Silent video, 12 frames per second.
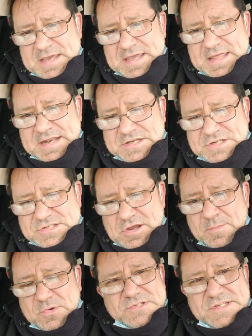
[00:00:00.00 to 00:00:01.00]
and it just
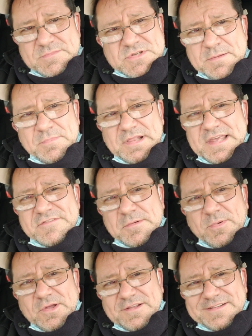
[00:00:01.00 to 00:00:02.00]
almost seems
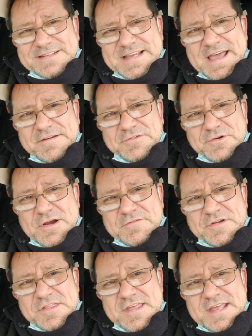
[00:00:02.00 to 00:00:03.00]
unbelievable after
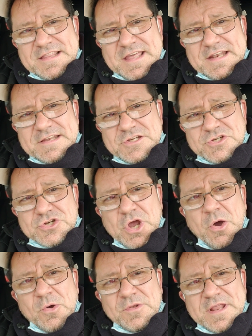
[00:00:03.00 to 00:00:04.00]
everything that he's
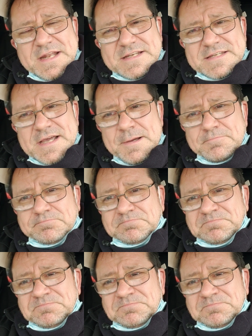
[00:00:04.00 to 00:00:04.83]
shown that um,